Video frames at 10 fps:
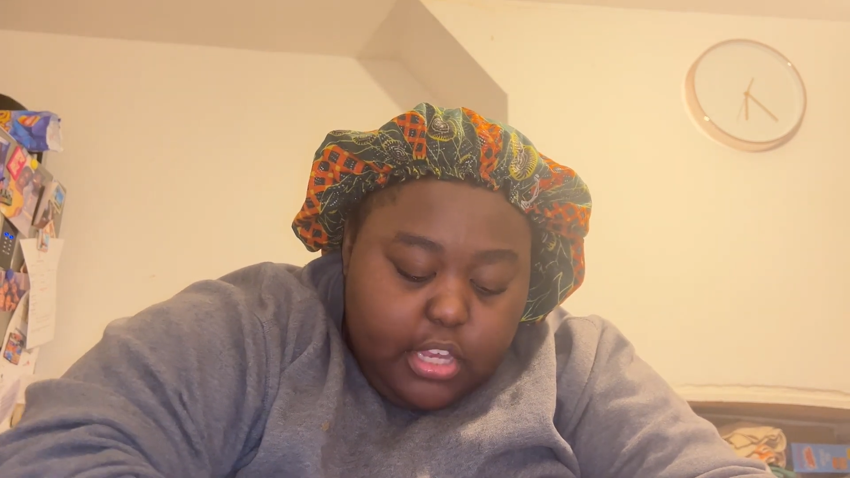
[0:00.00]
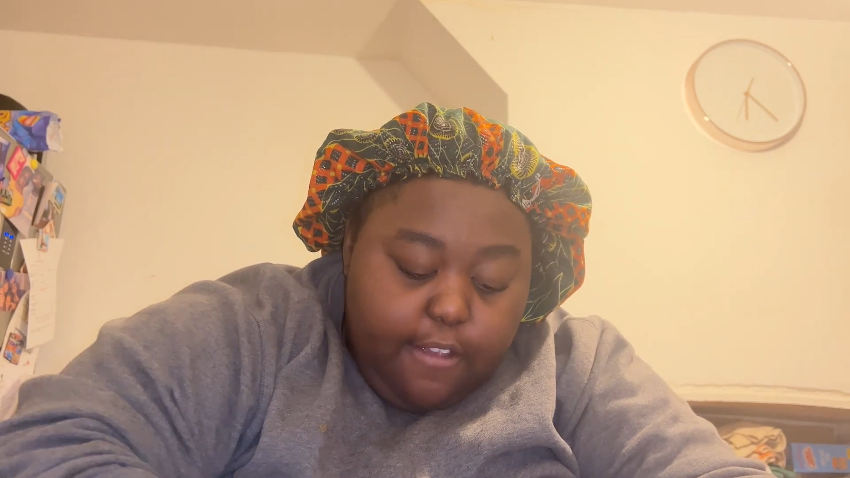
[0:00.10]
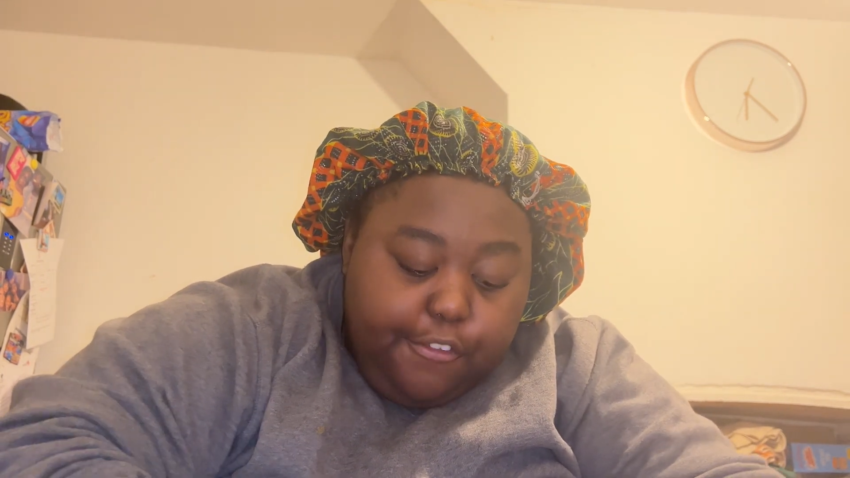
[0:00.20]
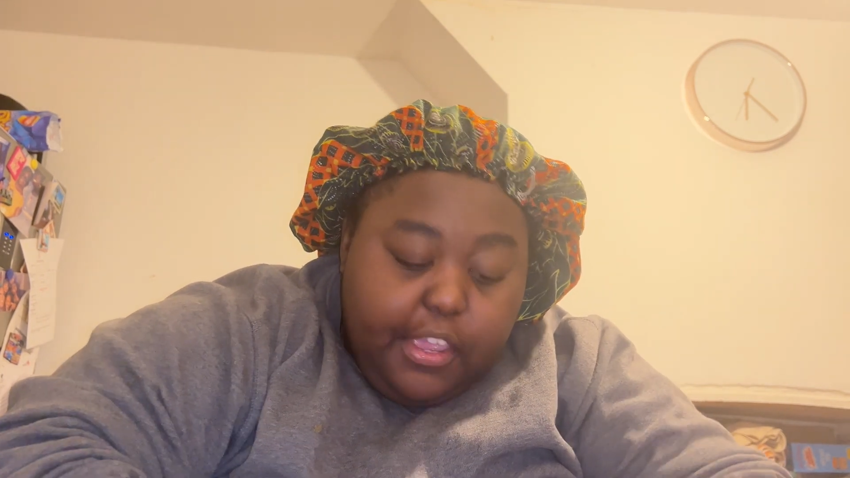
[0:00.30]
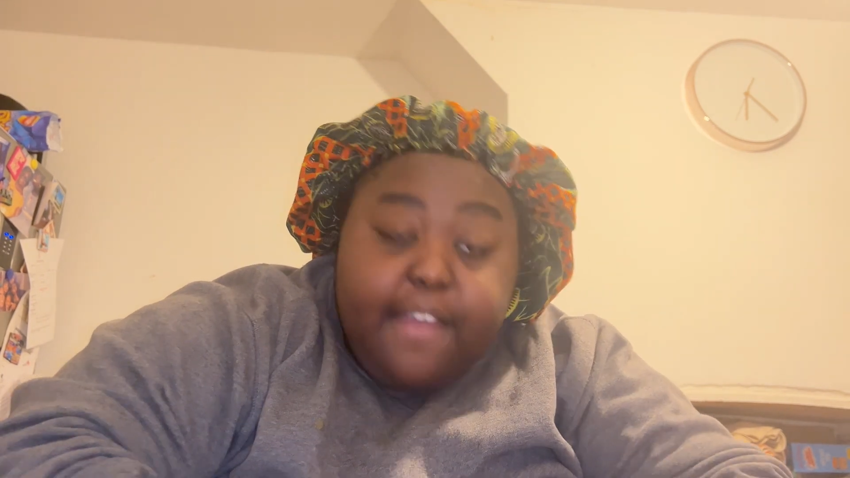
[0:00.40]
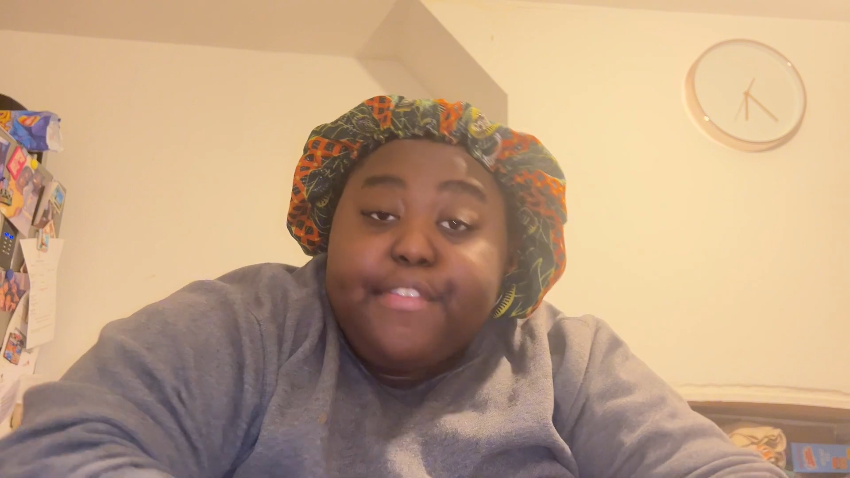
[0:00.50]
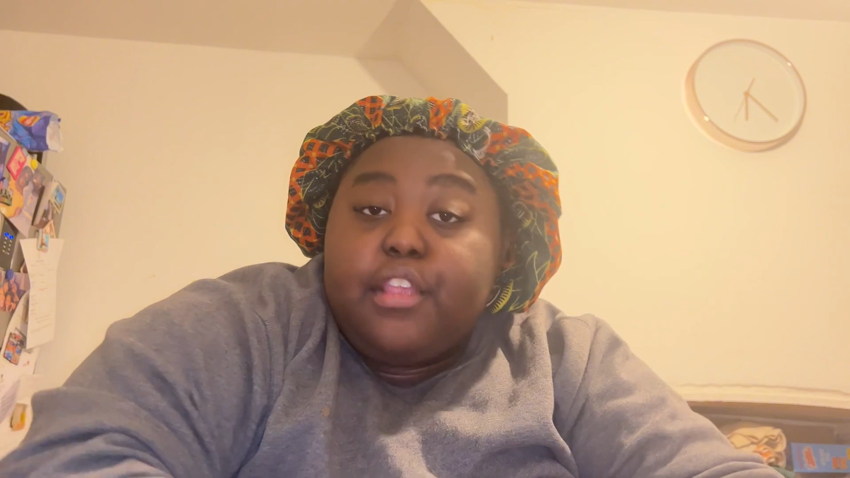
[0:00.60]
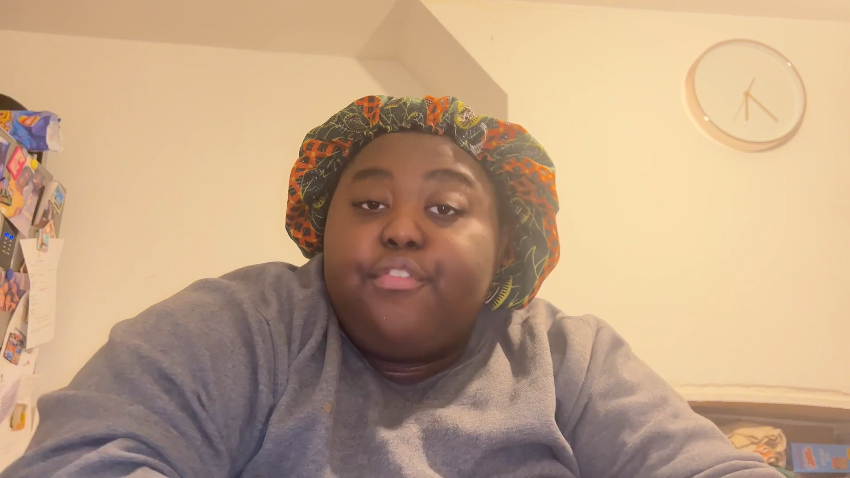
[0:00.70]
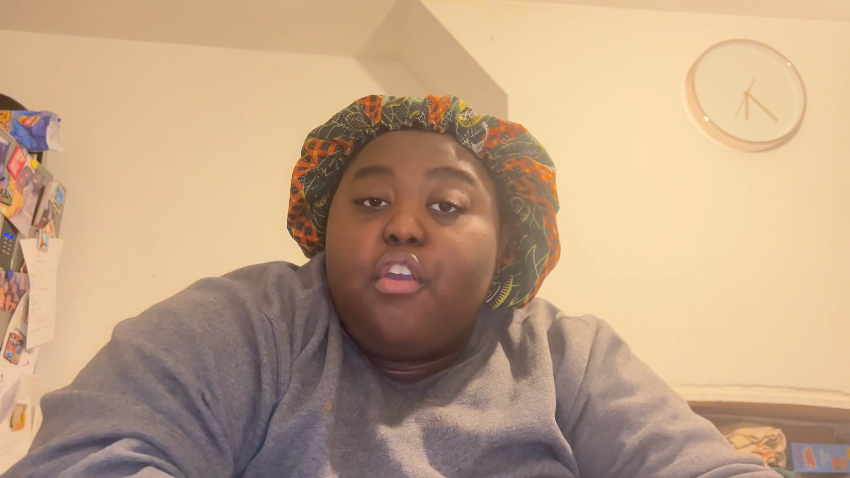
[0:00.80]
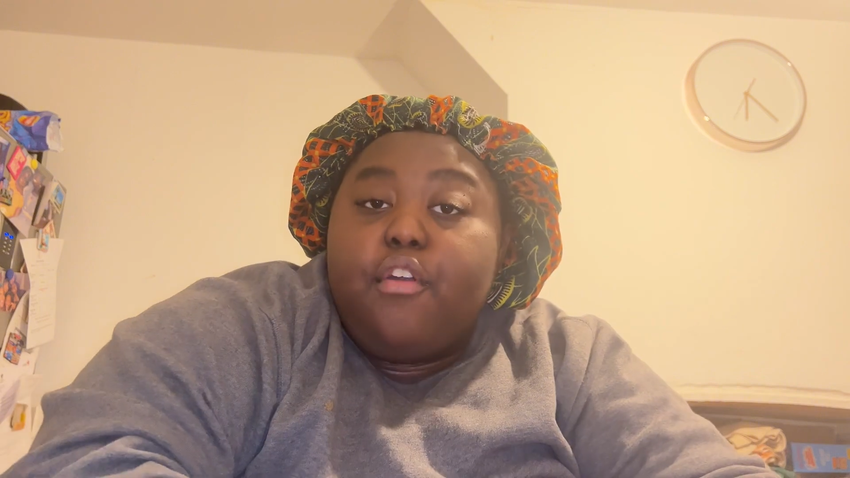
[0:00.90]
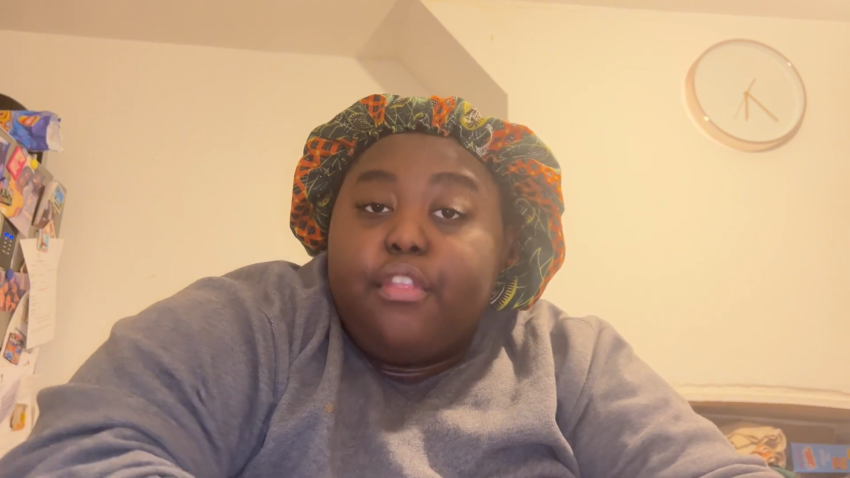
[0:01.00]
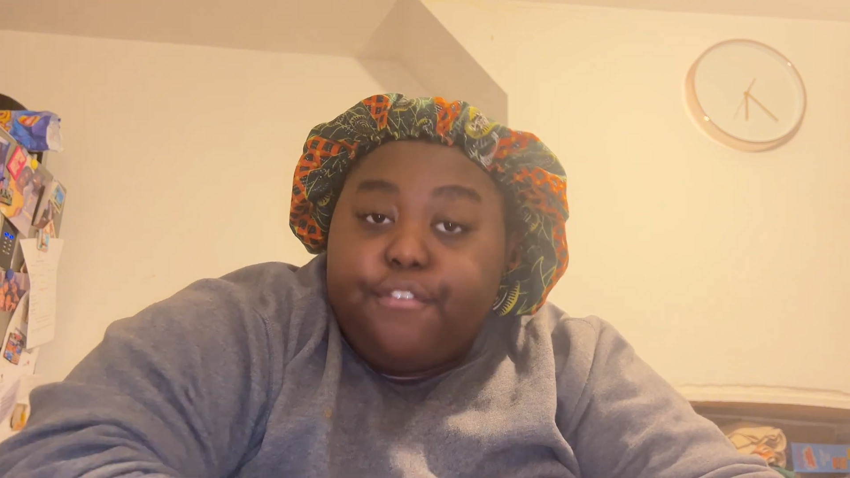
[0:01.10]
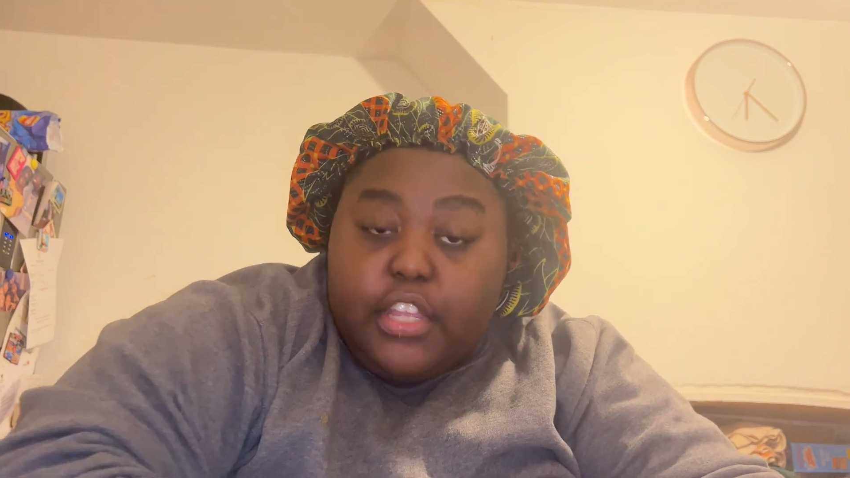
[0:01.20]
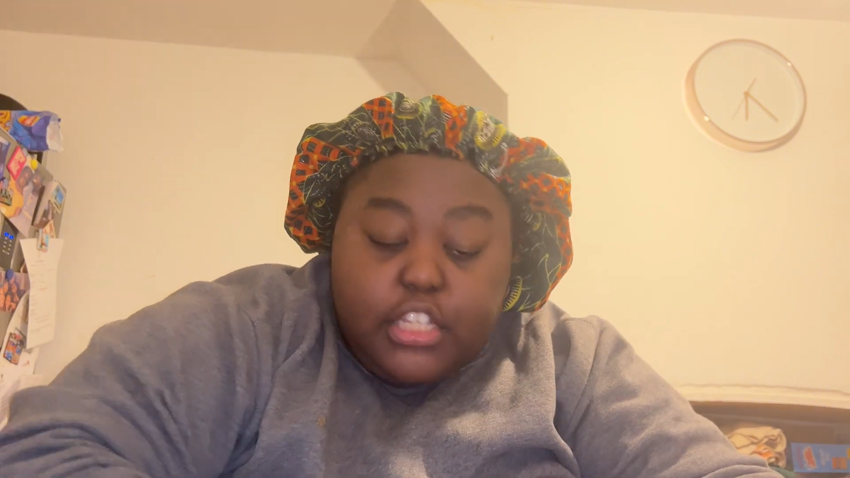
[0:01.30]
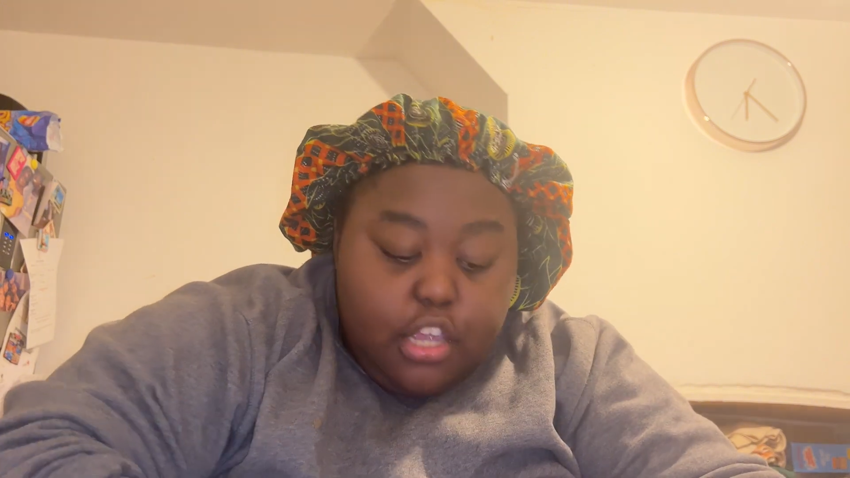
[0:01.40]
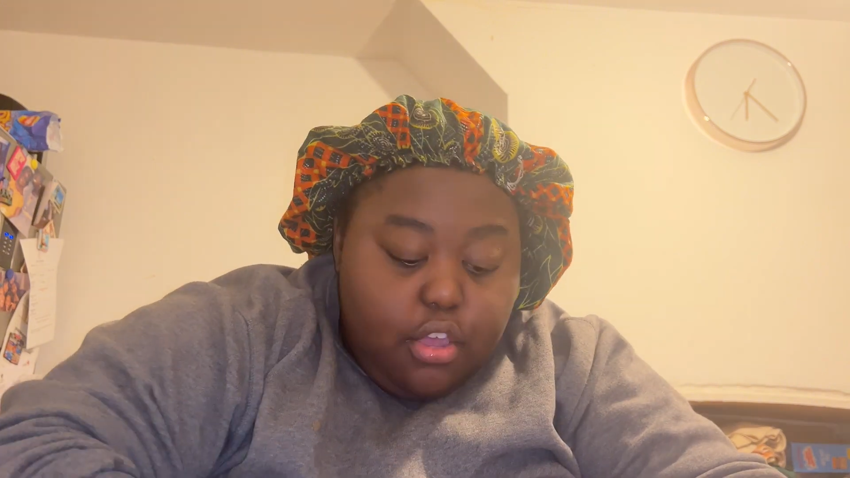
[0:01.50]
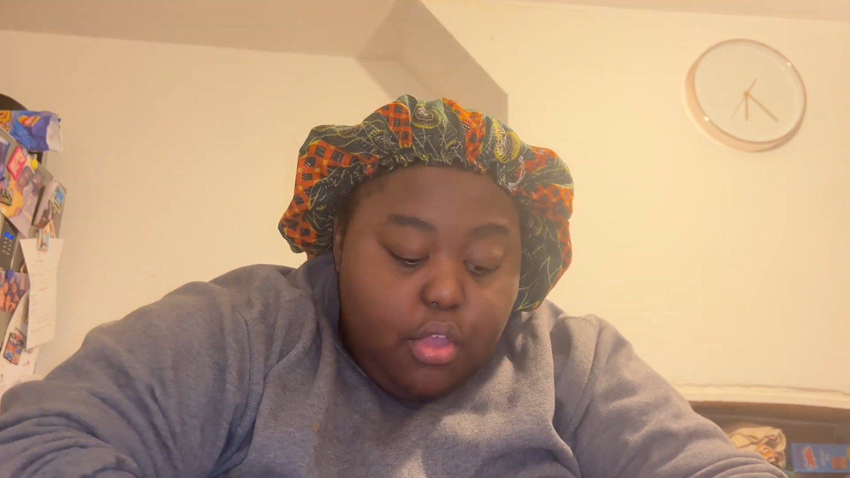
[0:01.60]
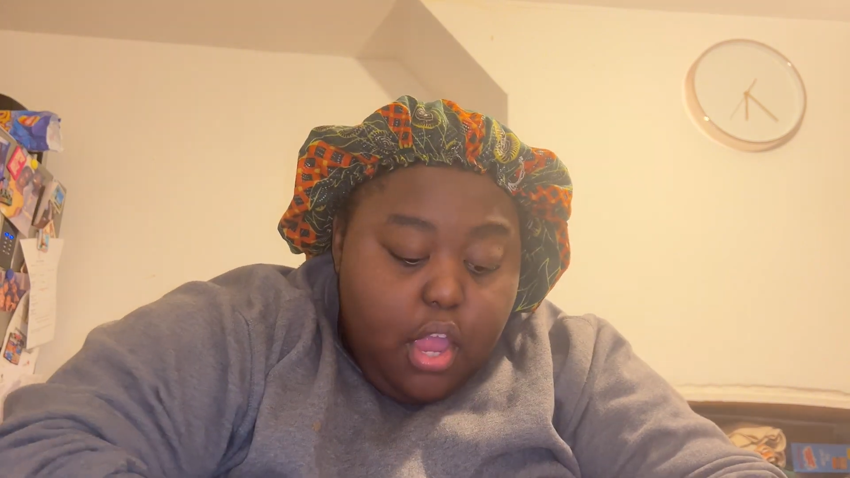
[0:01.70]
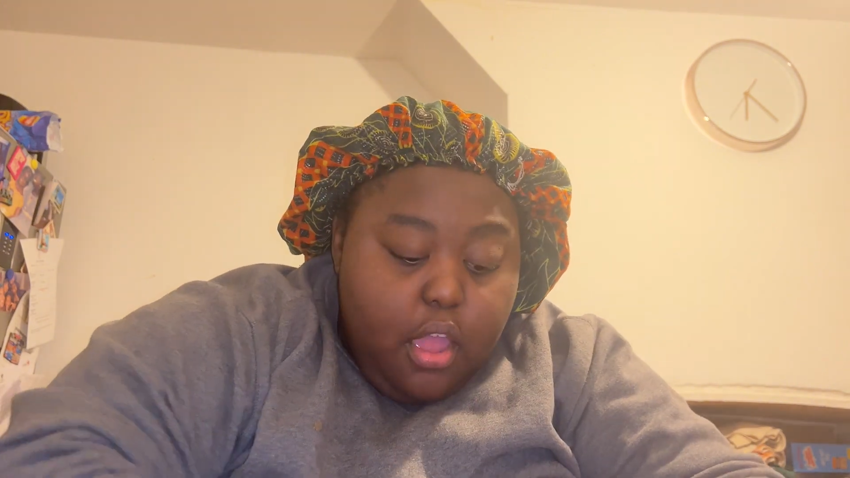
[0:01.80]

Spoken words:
And if you get this far in the video,